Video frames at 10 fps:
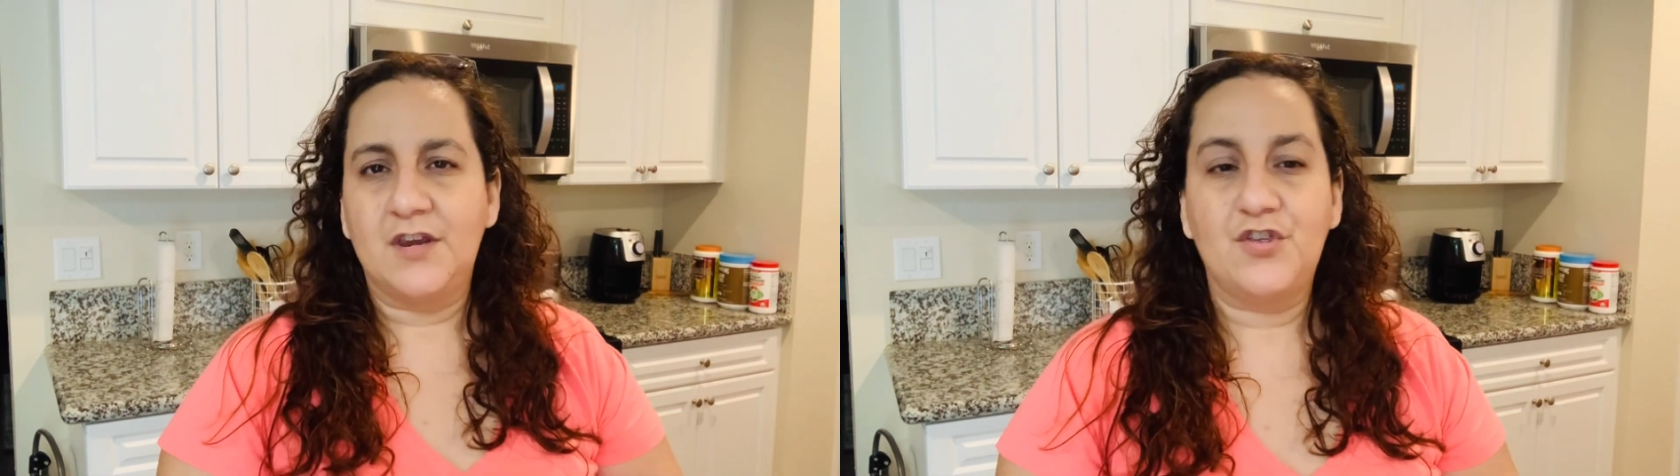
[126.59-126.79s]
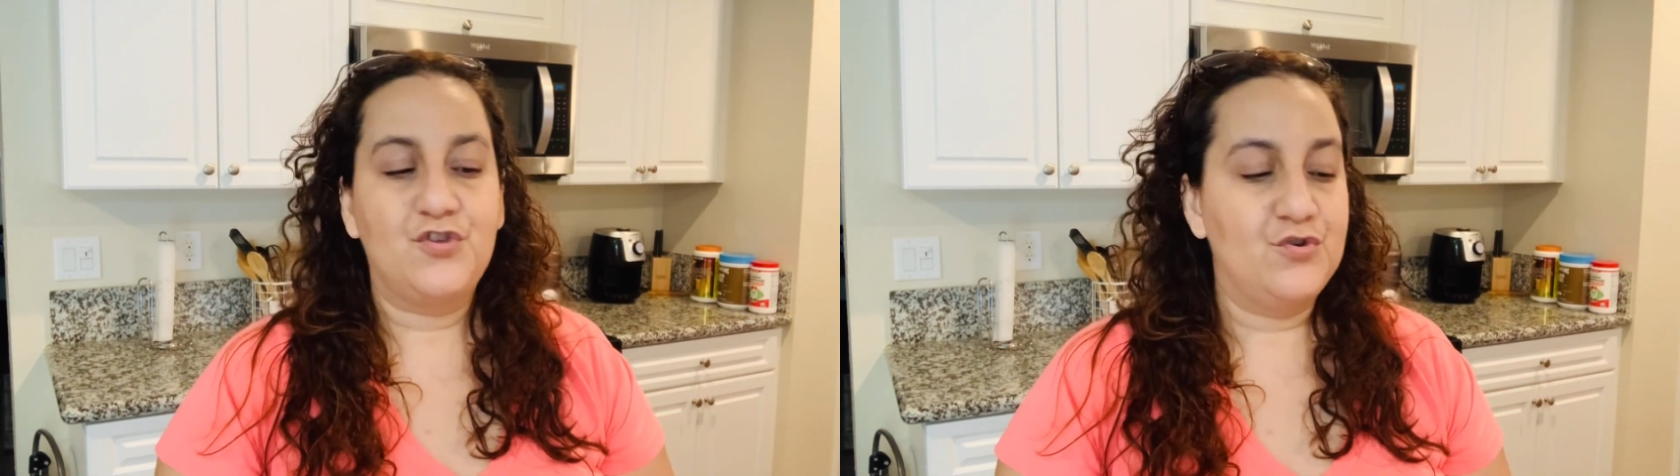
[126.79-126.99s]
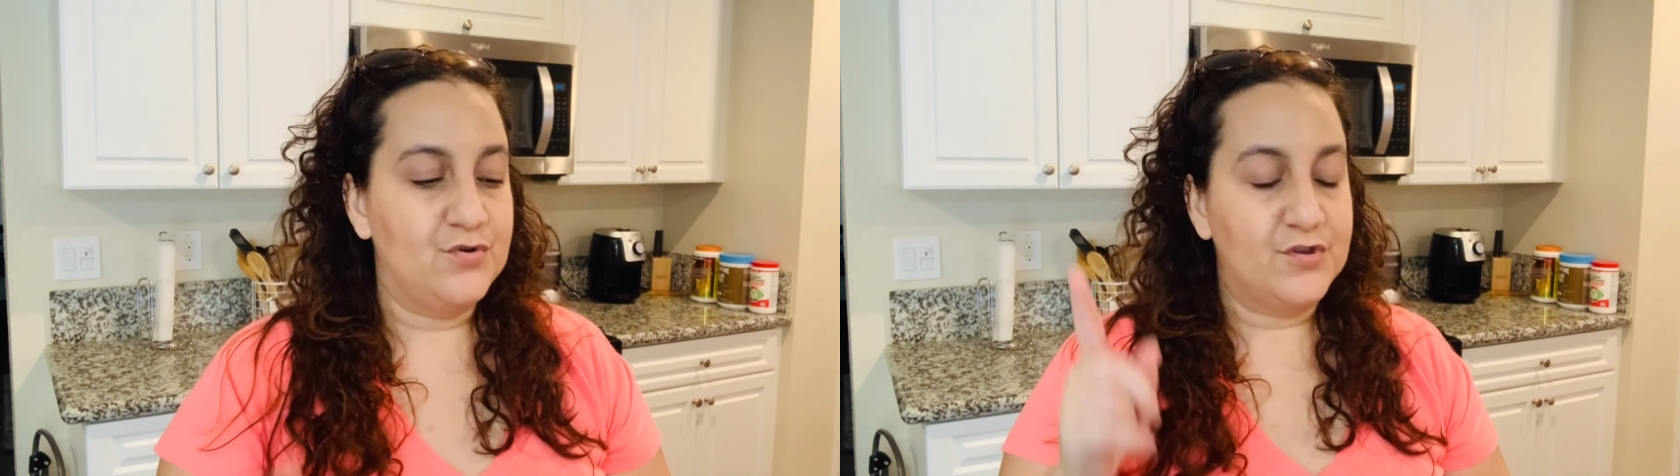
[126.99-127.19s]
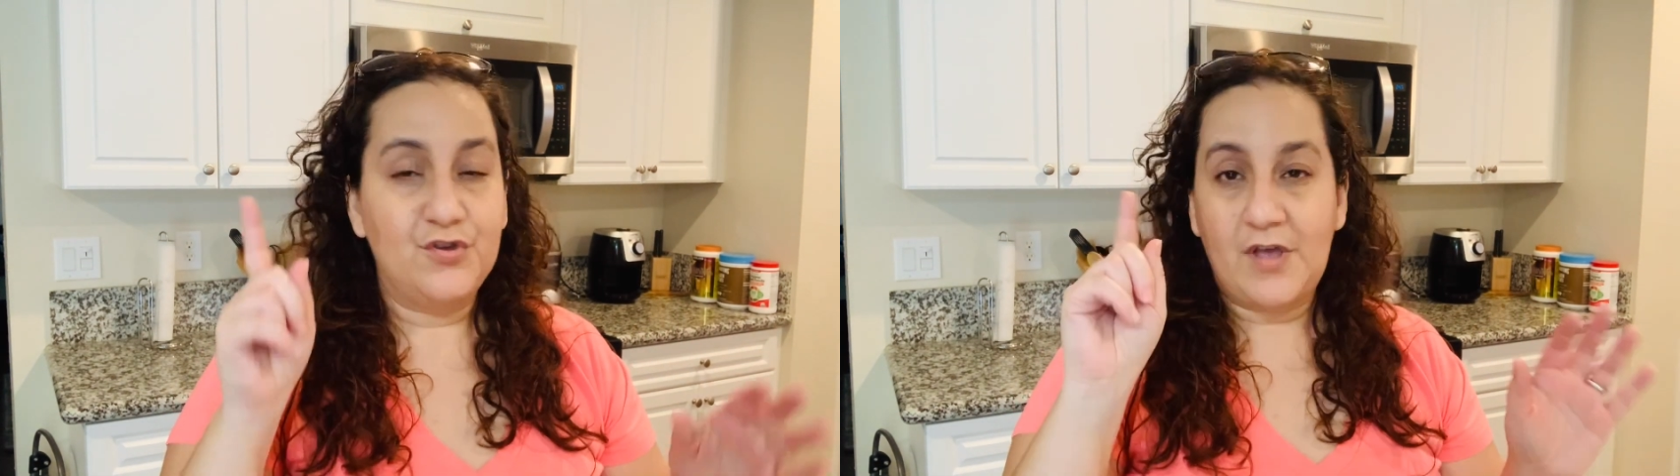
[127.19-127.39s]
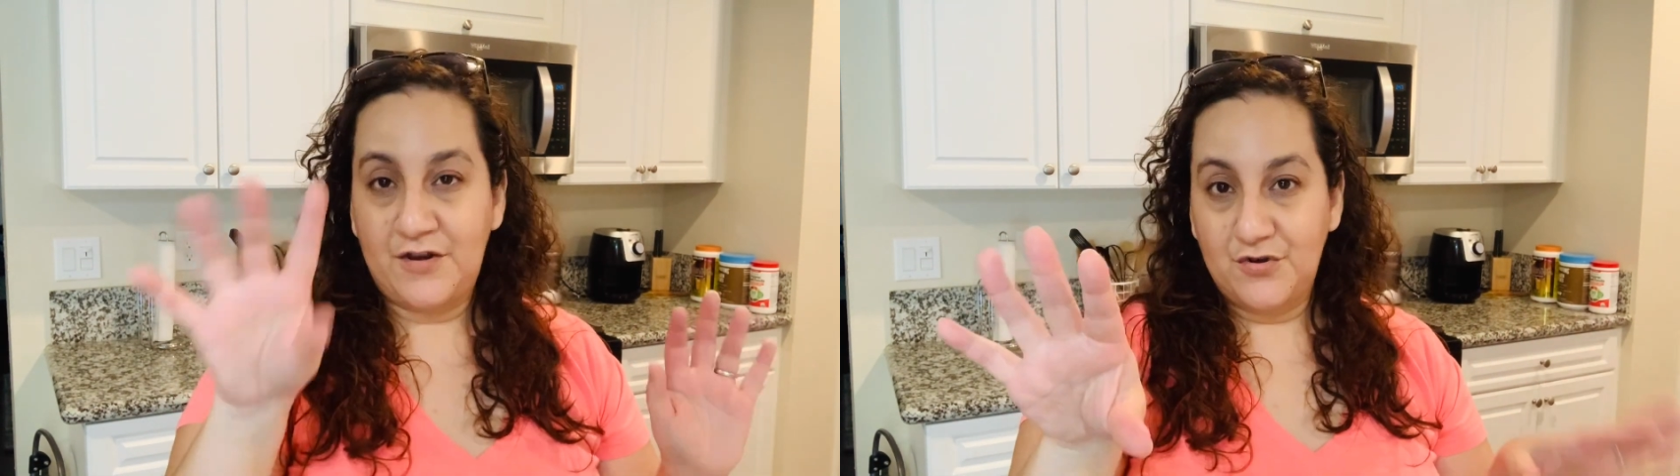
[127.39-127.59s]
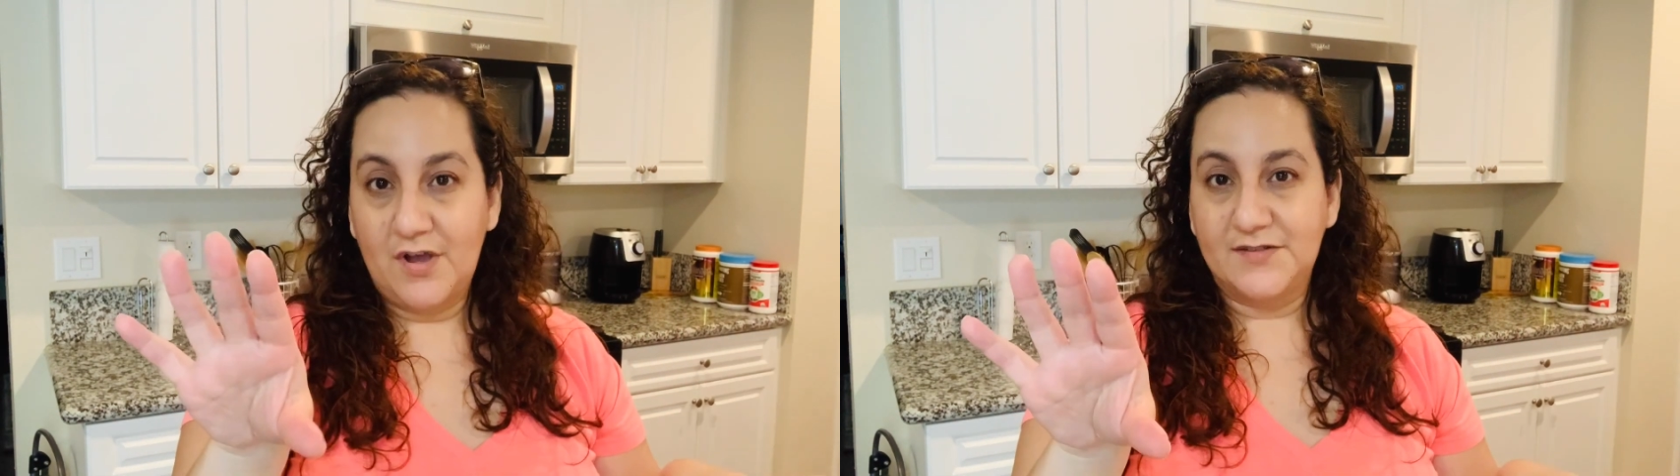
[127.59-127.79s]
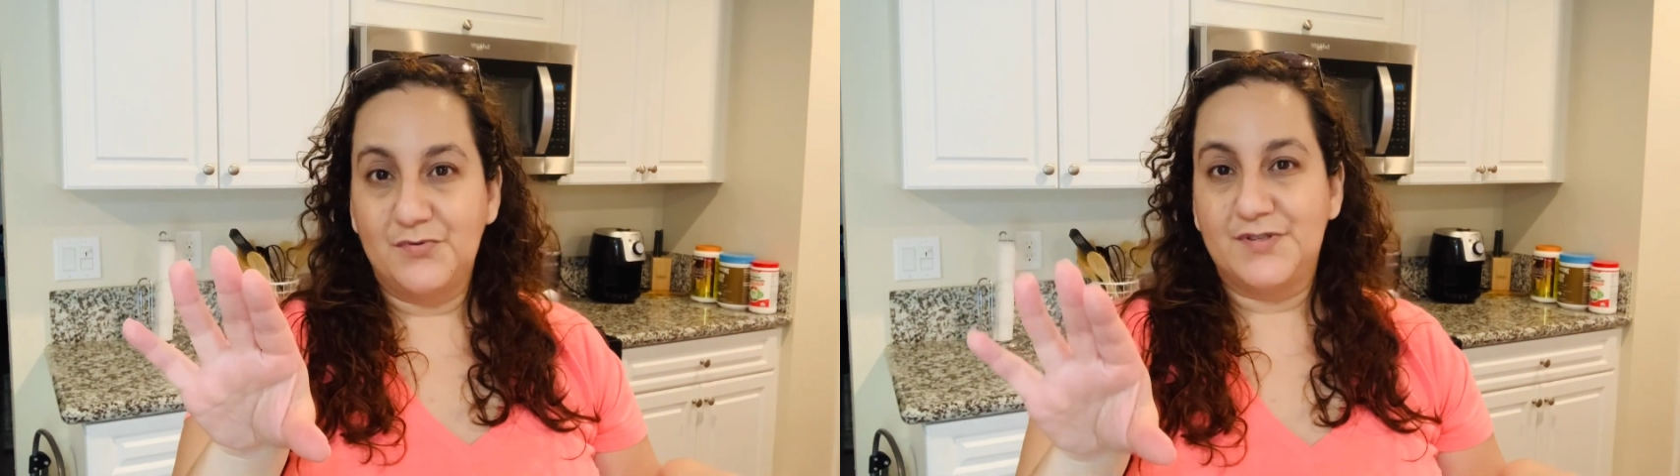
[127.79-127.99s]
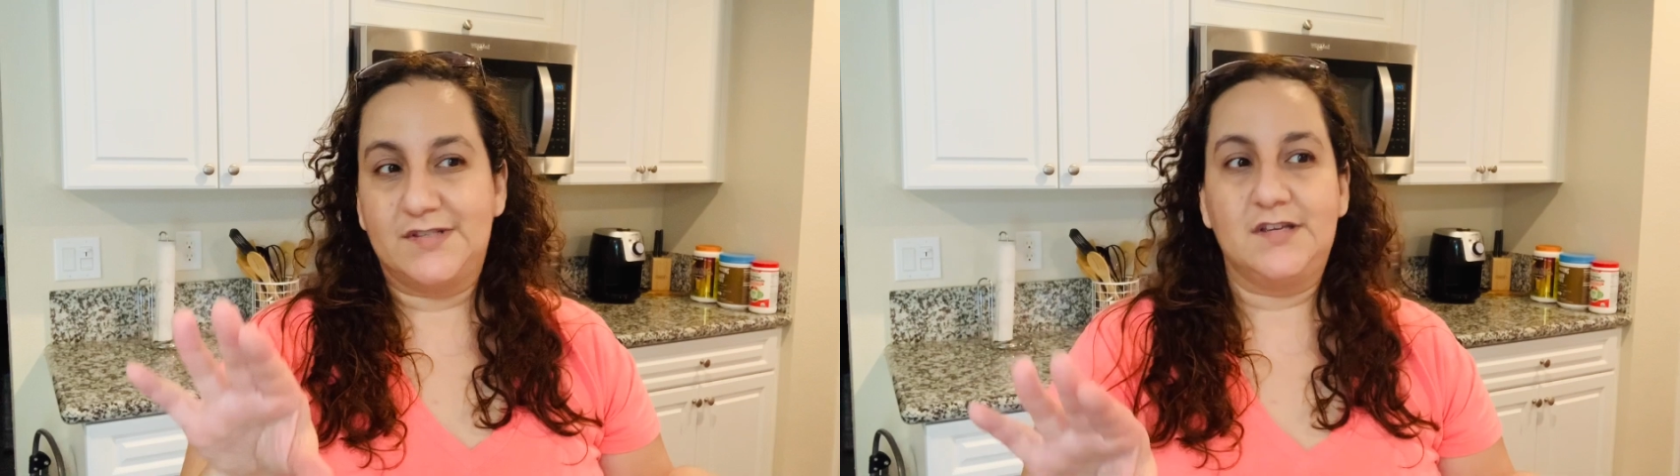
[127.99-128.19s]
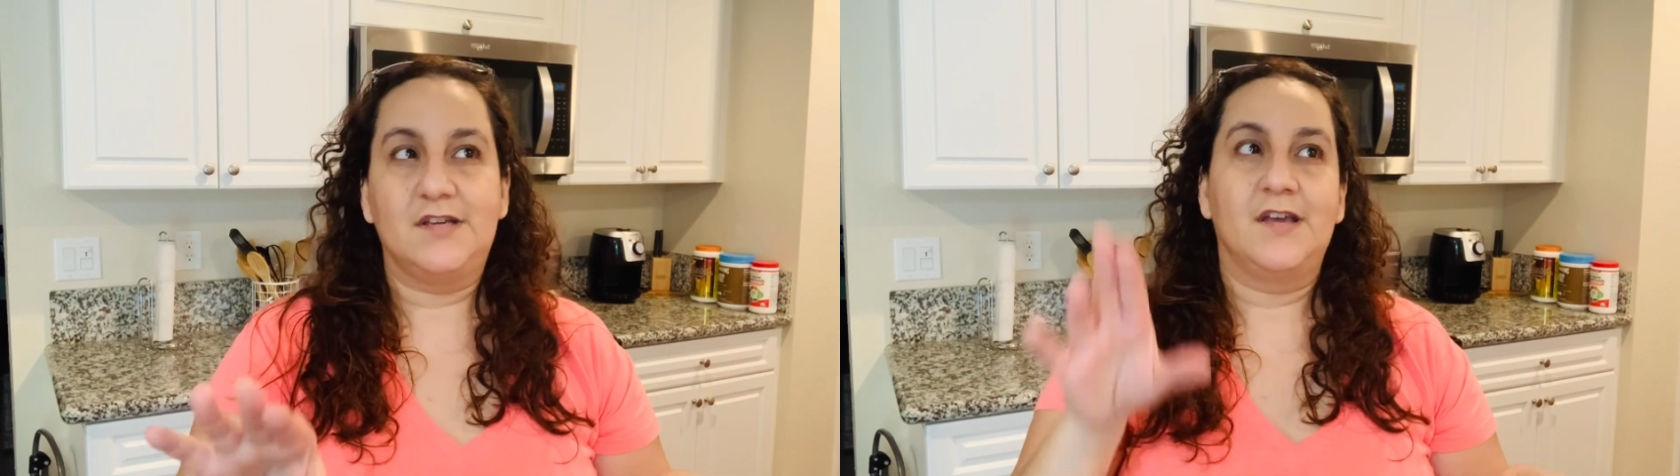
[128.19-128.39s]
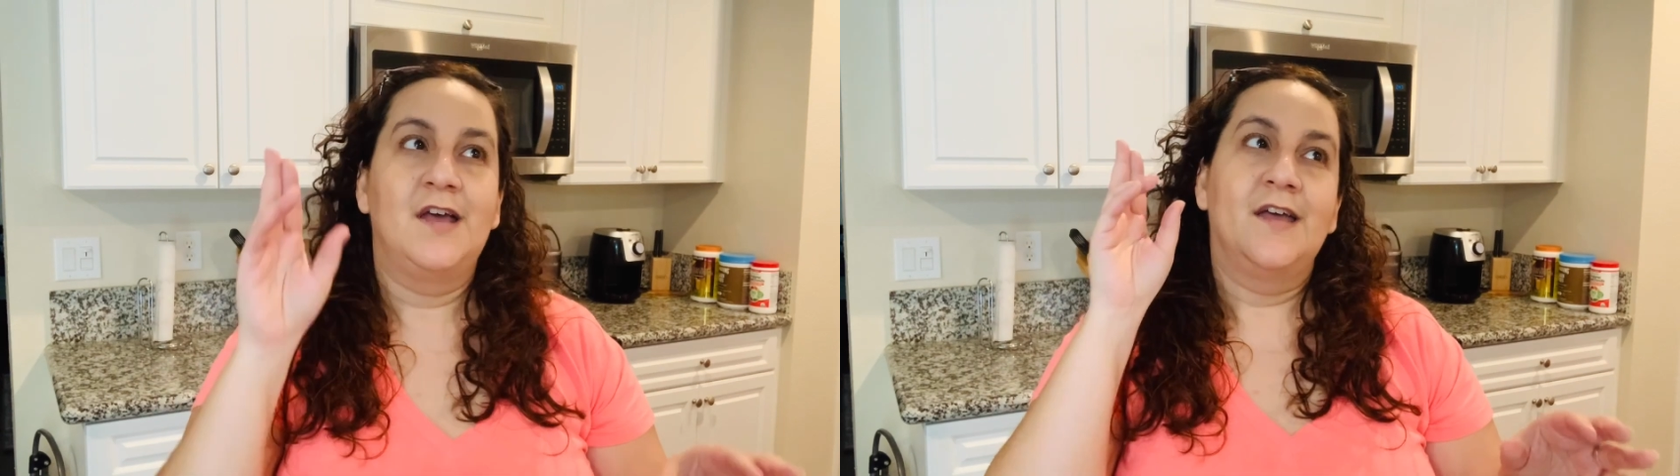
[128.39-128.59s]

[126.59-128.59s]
you guys will see